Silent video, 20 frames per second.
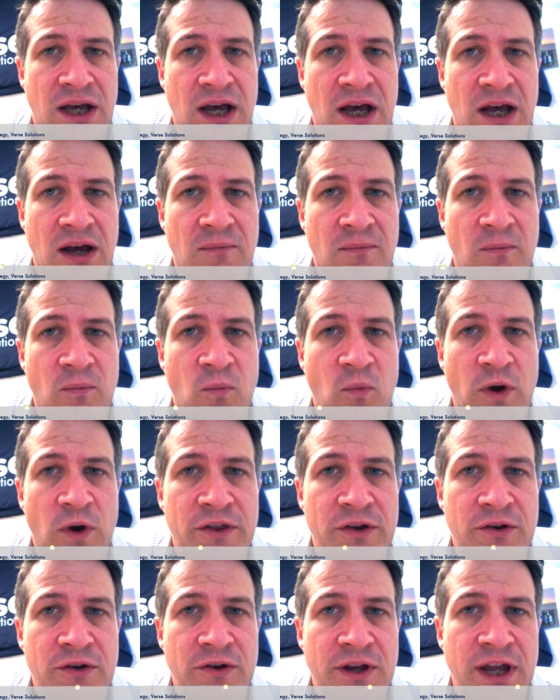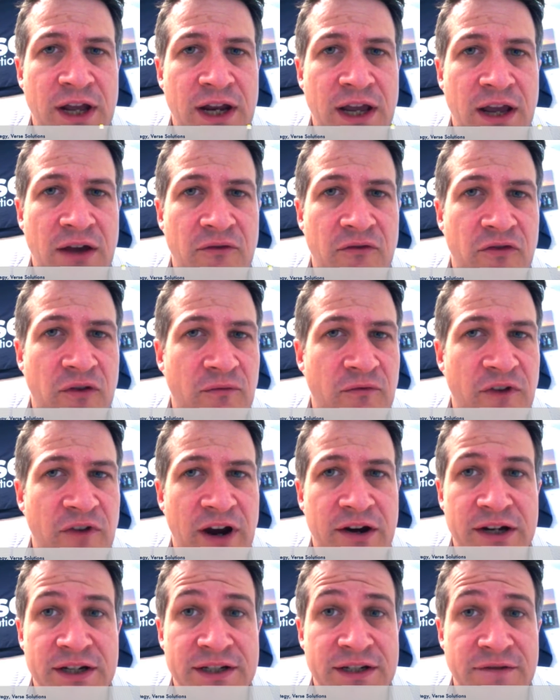um, whether you're getting it from
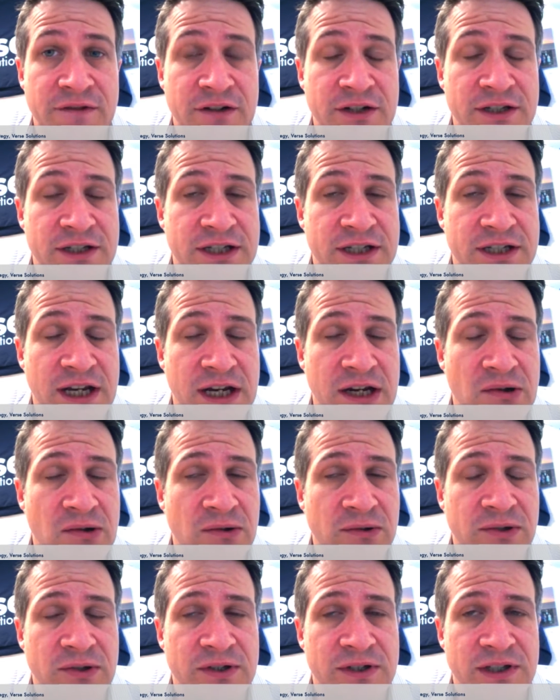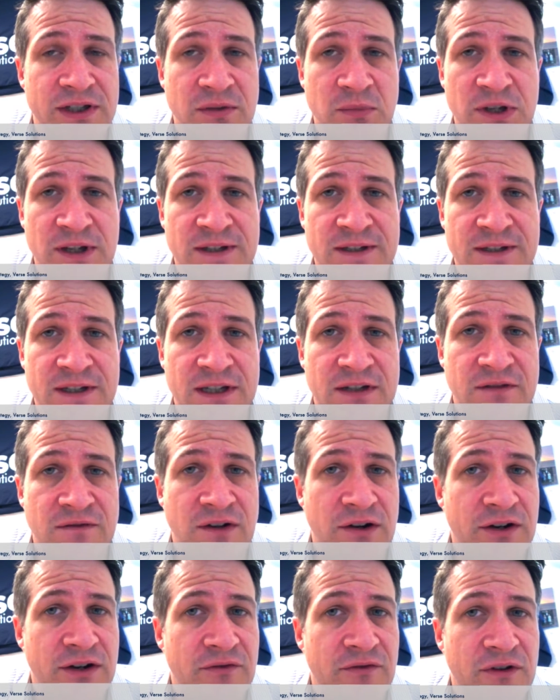various different stakeholders in the business,
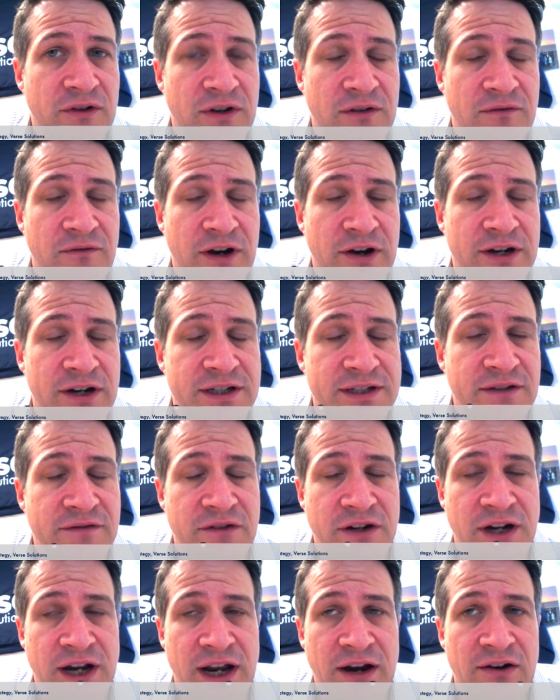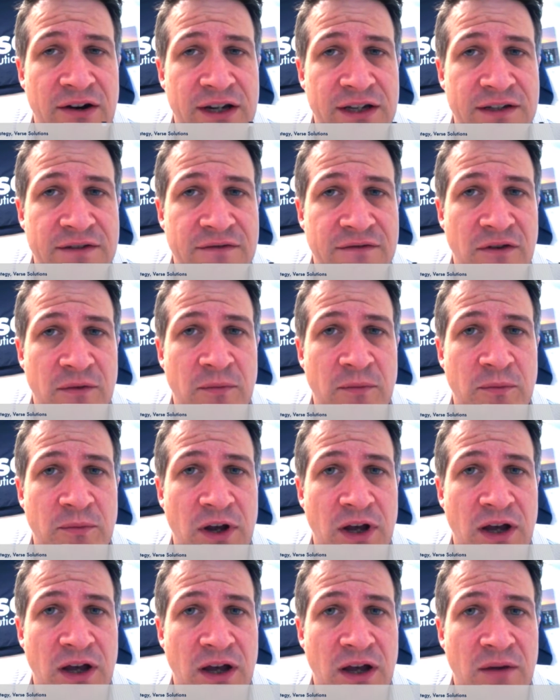very different, various different areas
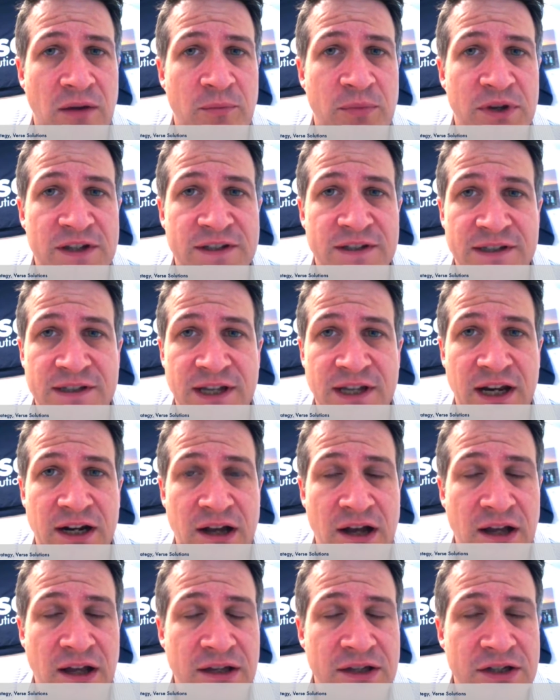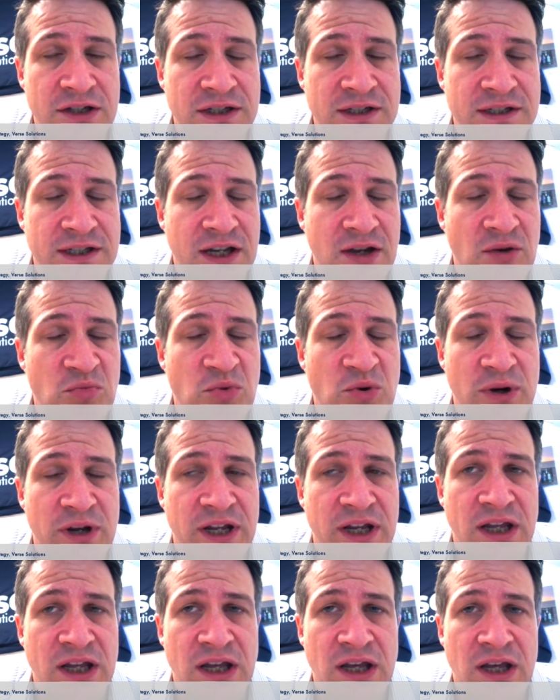from a, a business technology
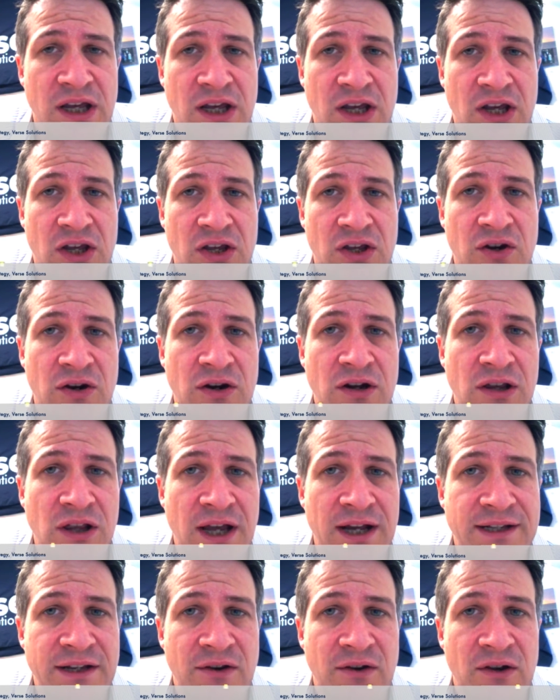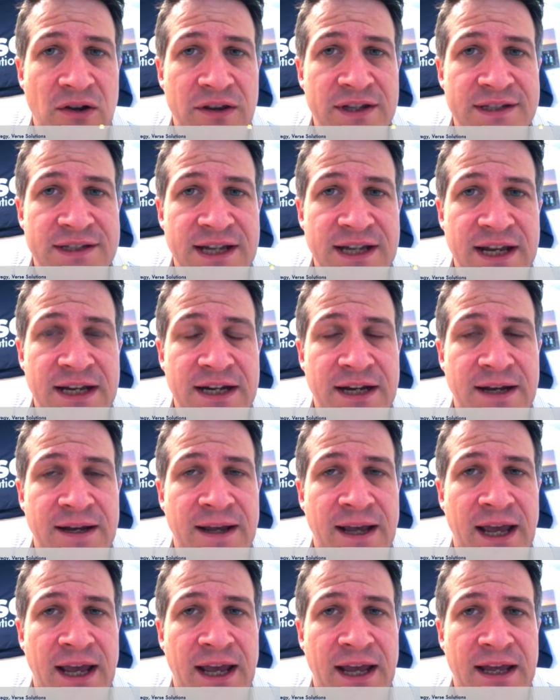standpoint, you're collecting all this data.
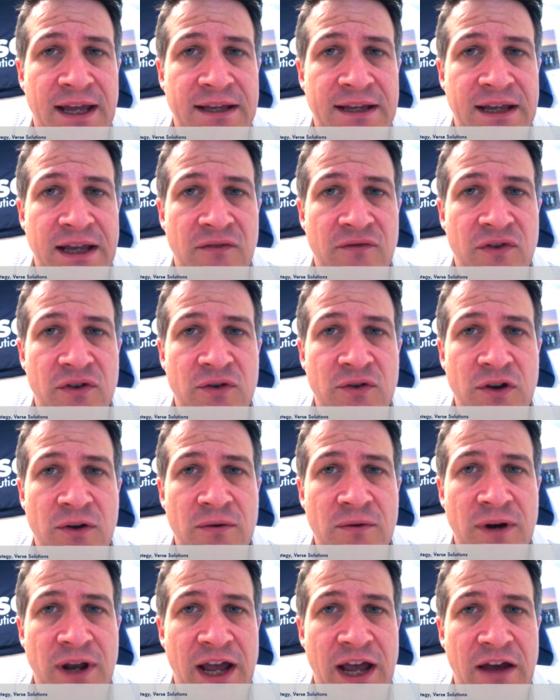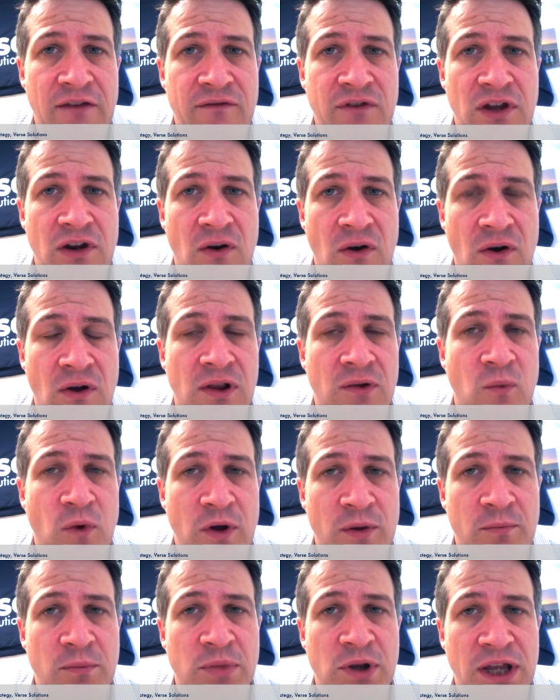And if you don't have it all in
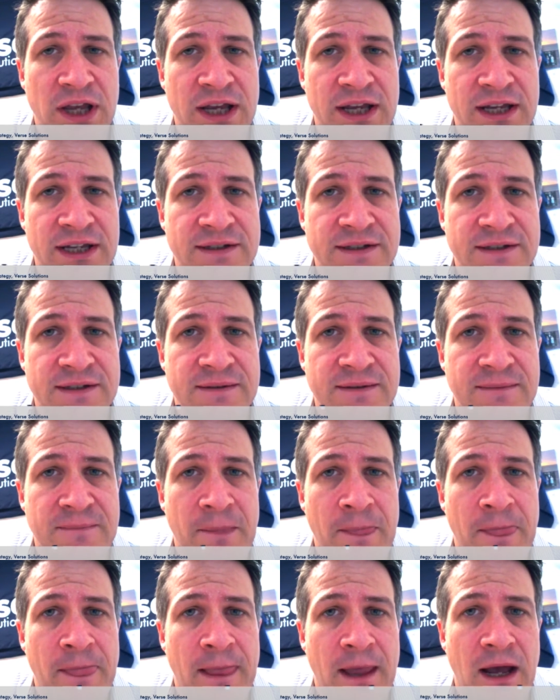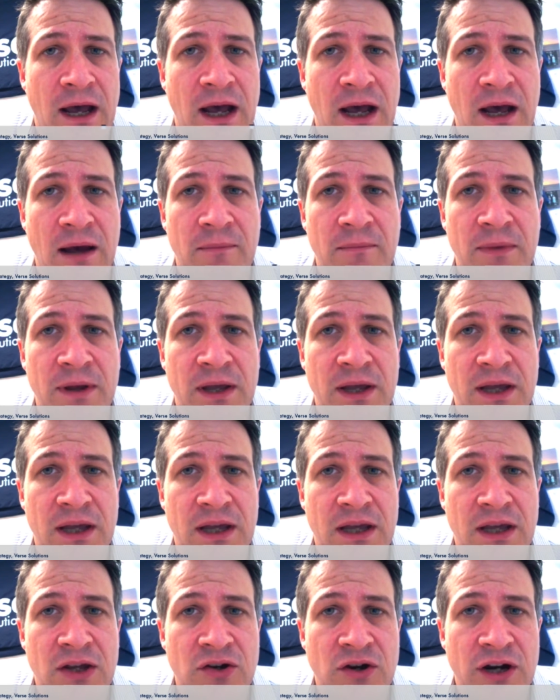one place, um,
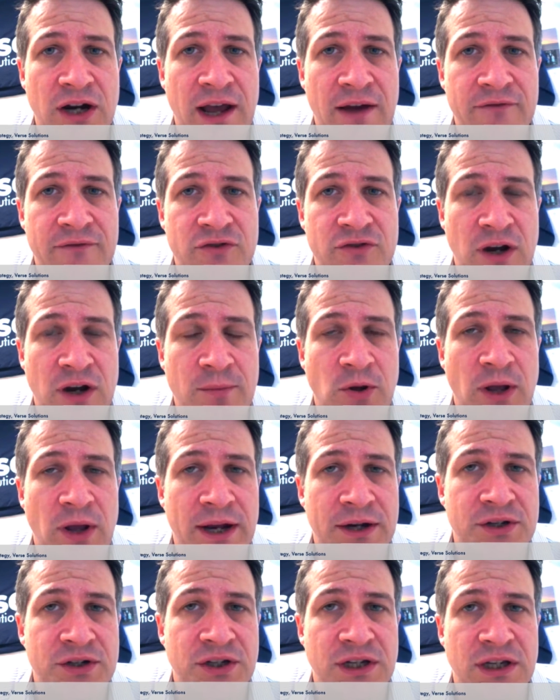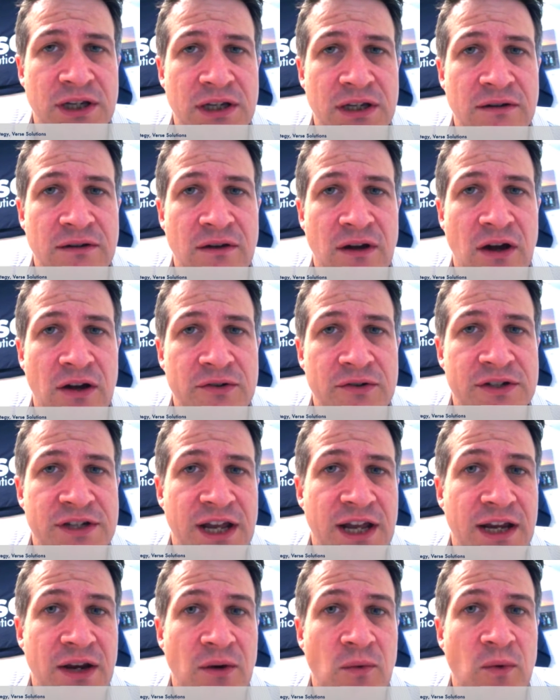you're going to have trouble actually
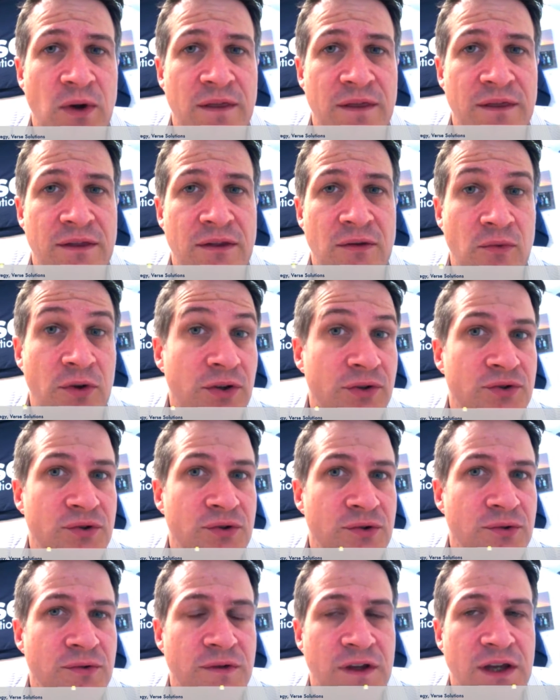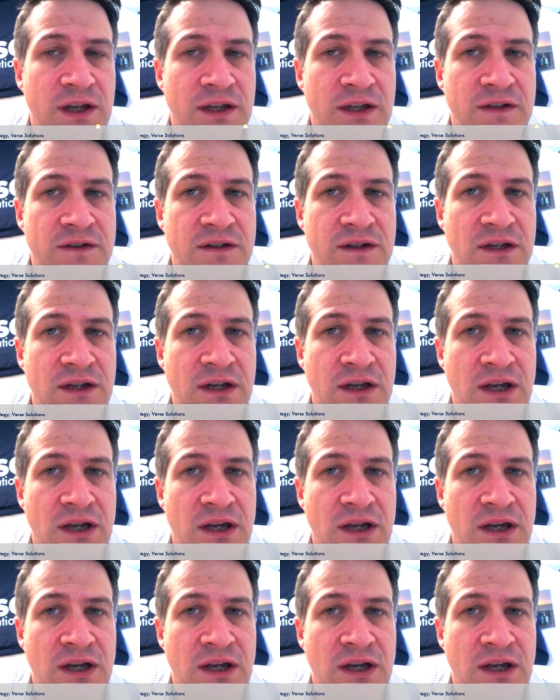understanding what the real truth is.